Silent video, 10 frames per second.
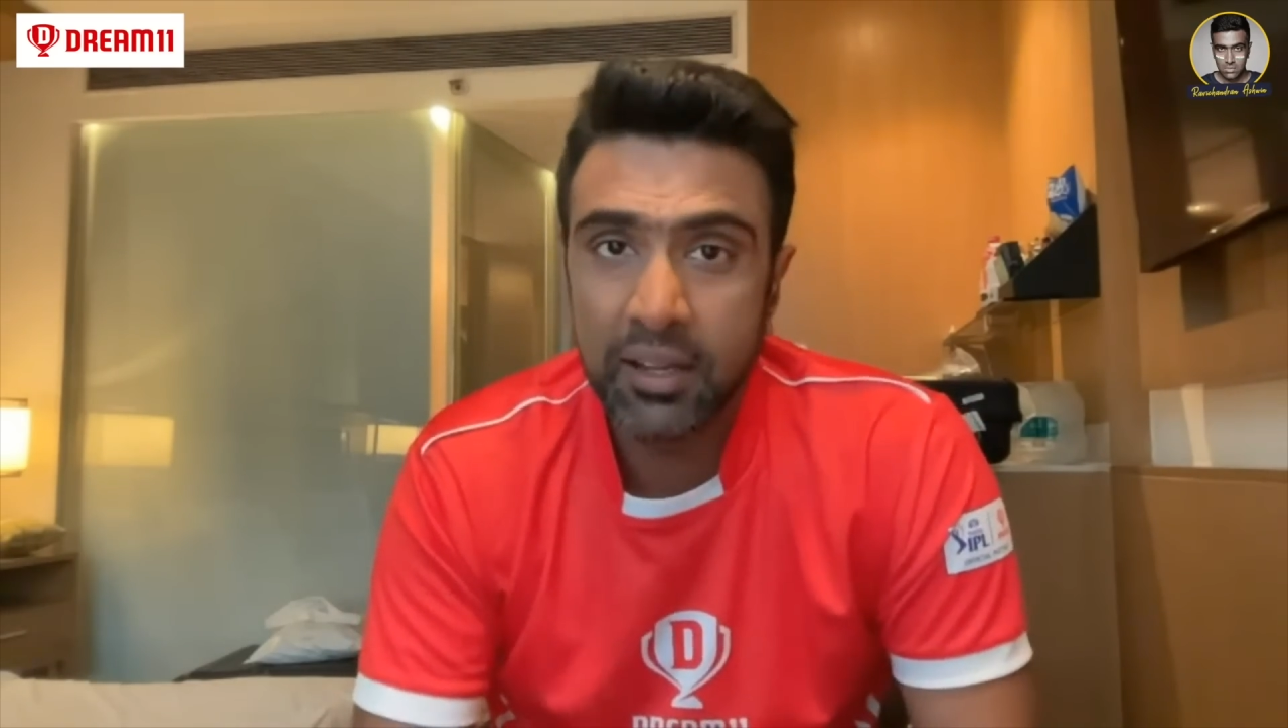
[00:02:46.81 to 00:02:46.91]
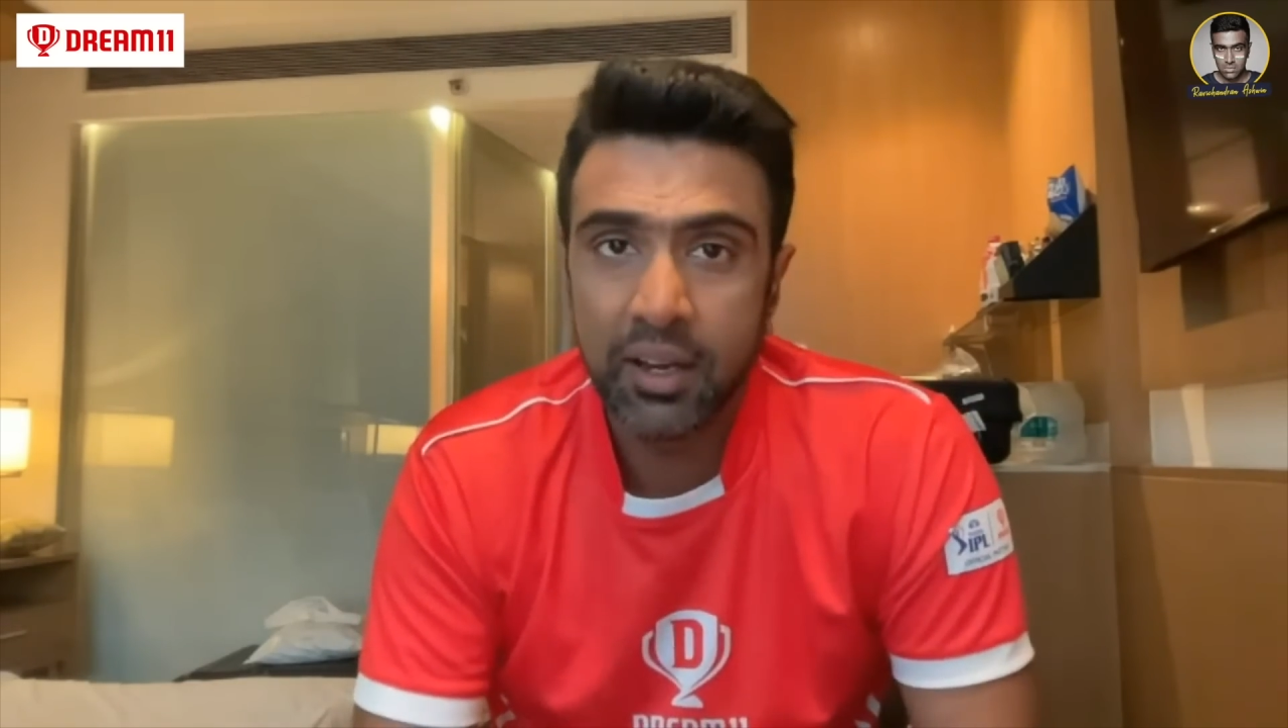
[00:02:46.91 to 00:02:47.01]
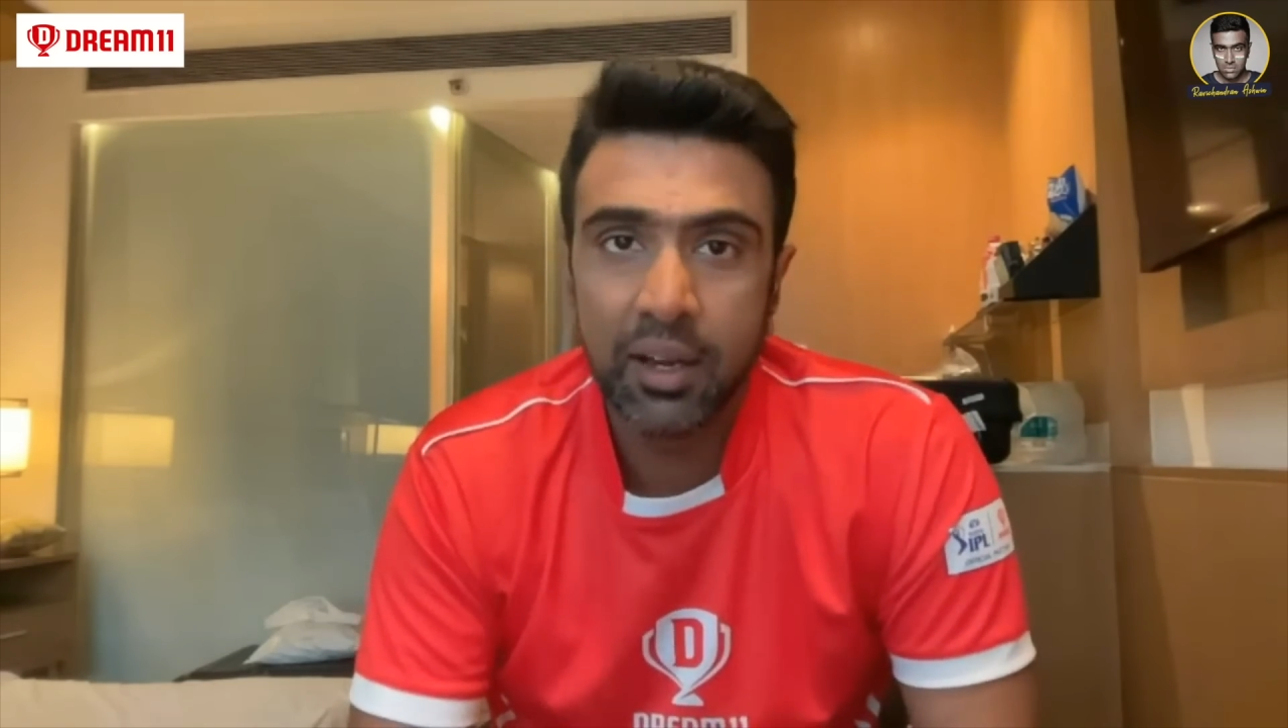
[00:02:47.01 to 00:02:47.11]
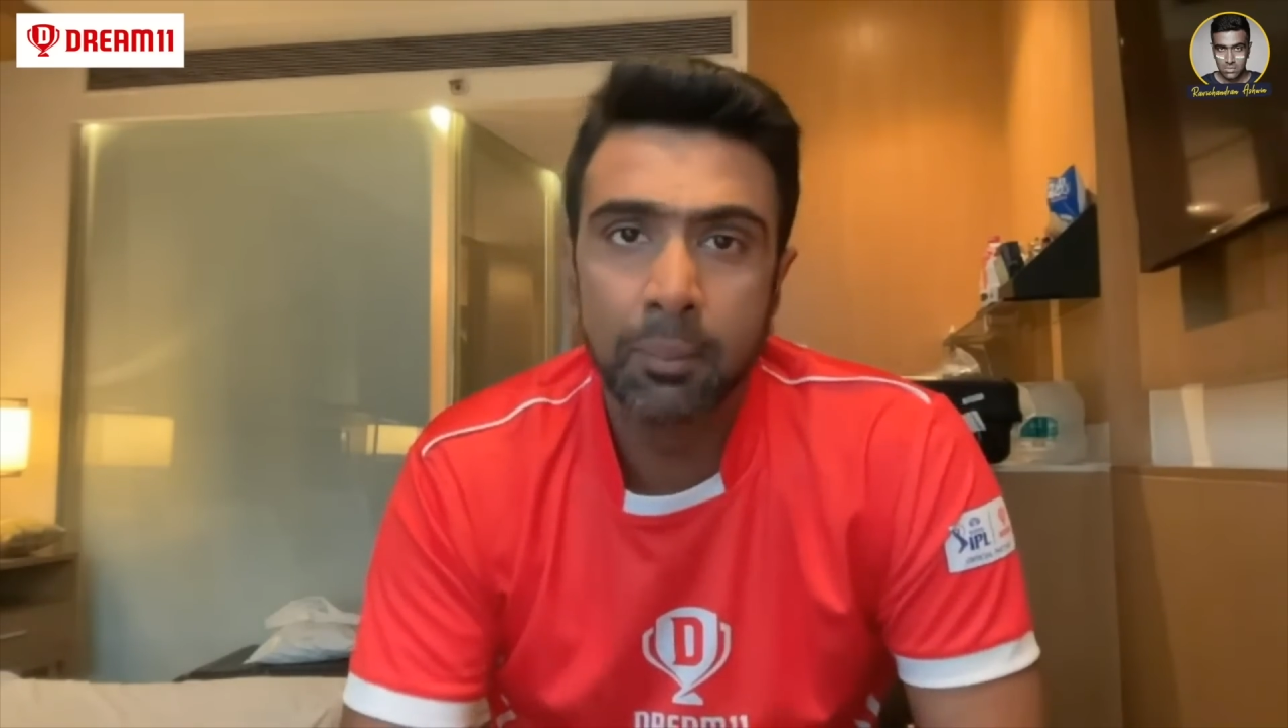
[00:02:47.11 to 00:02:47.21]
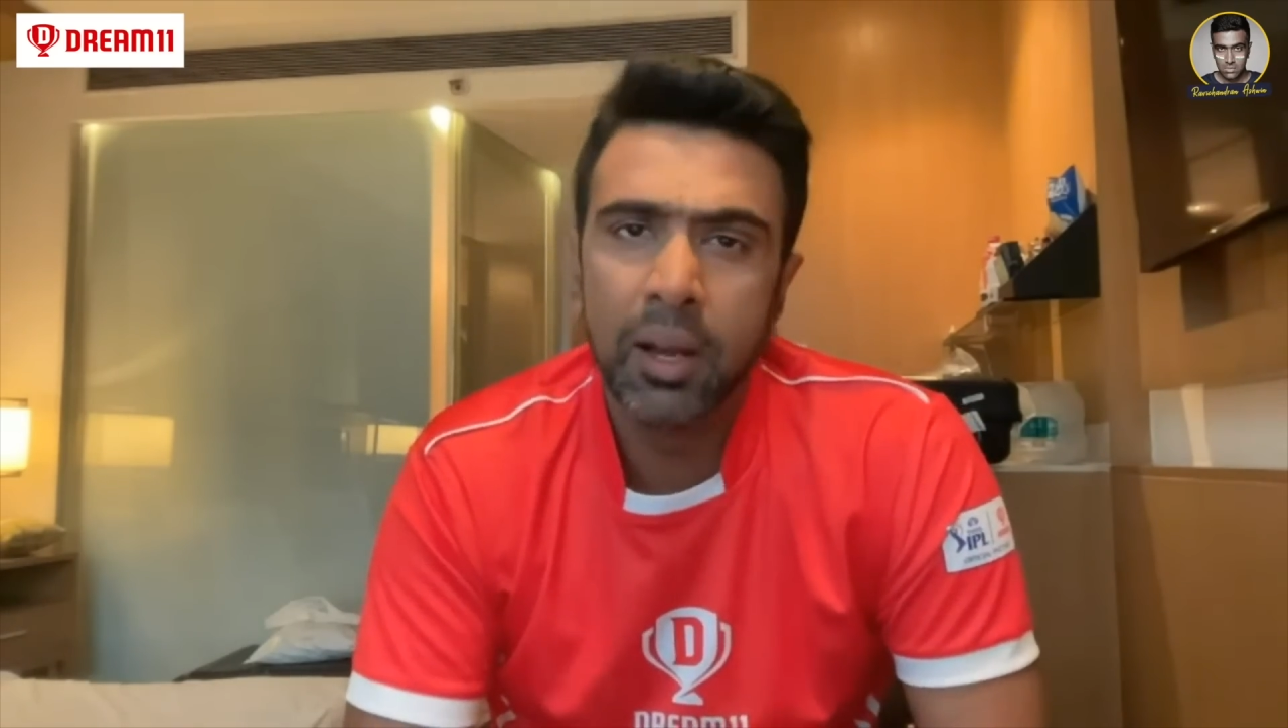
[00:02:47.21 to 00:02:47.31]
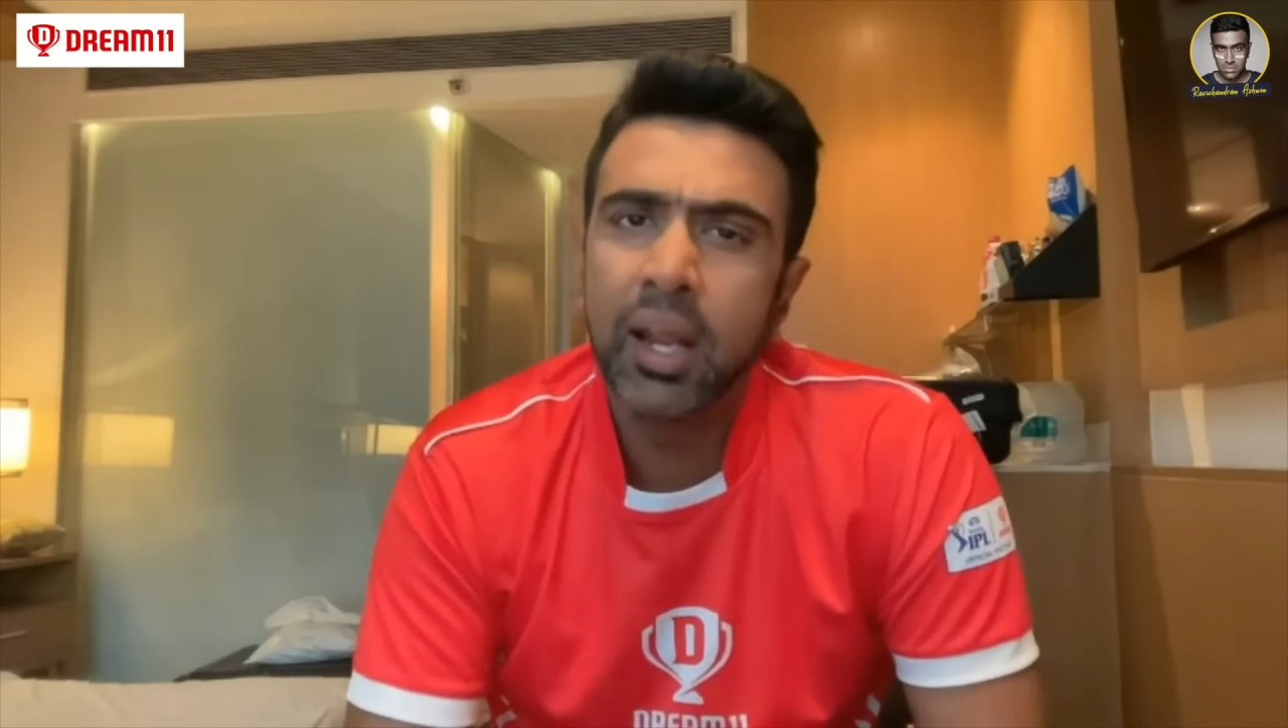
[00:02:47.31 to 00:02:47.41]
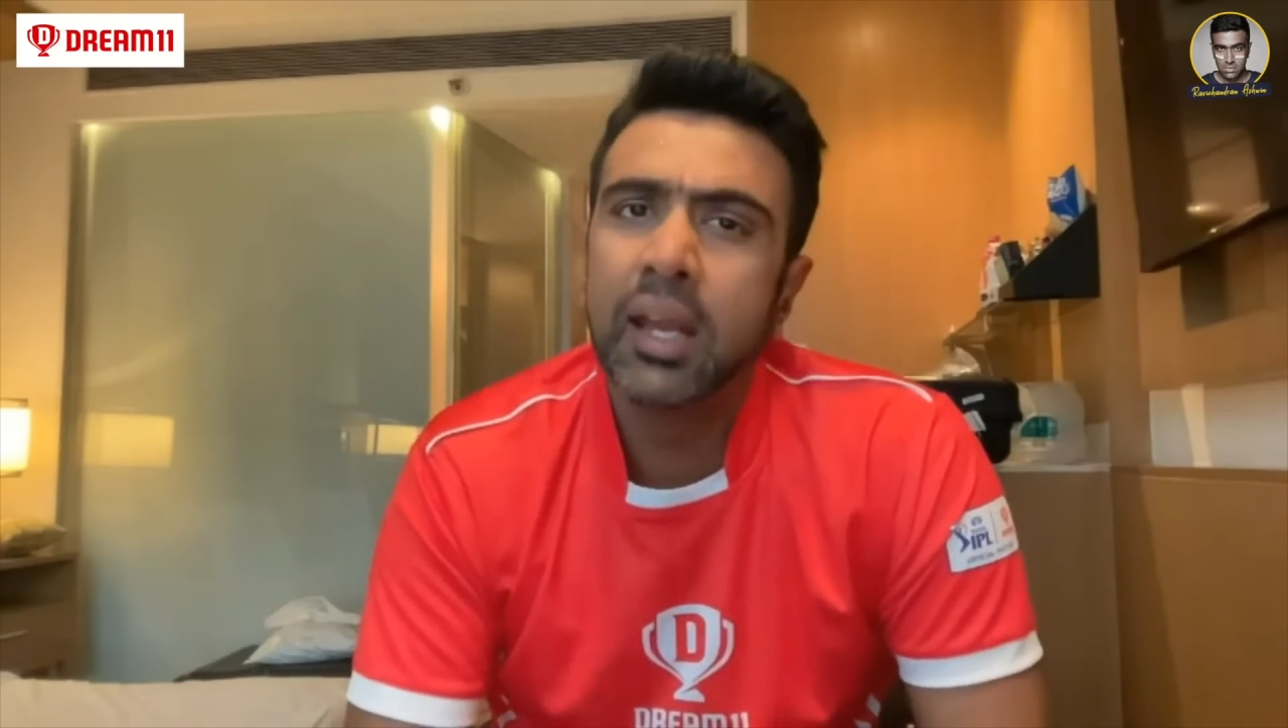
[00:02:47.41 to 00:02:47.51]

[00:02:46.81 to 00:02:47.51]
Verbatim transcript: that he'll play.